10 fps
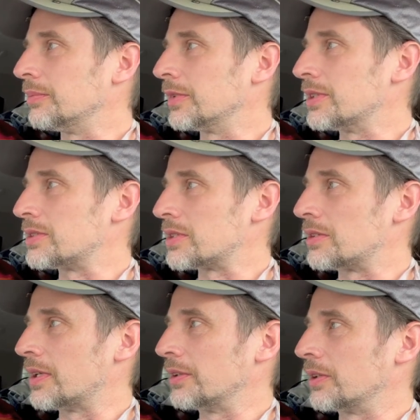because it's just
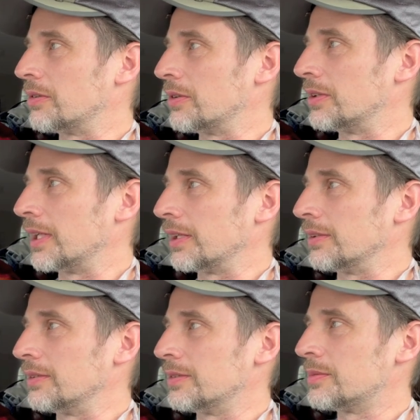around the corner. I
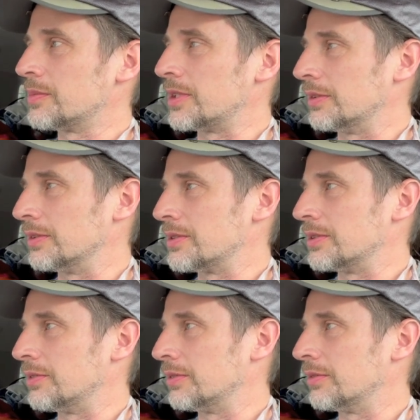can see a little
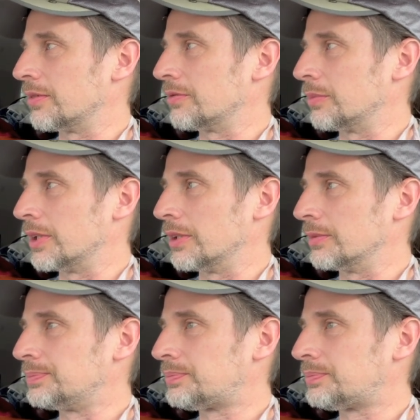sliver of it from here.